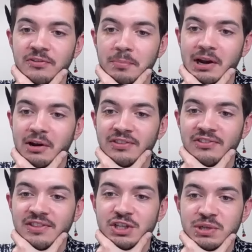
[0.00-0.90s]
wrote his
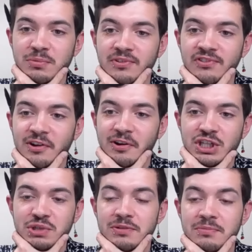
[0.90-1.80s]
parents that she was
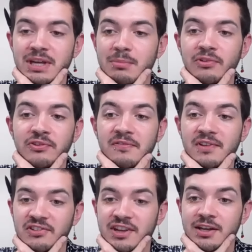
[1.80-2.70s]
sorry she wouldn't be able
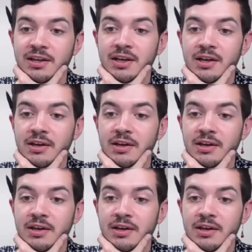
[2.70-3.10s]
to visit.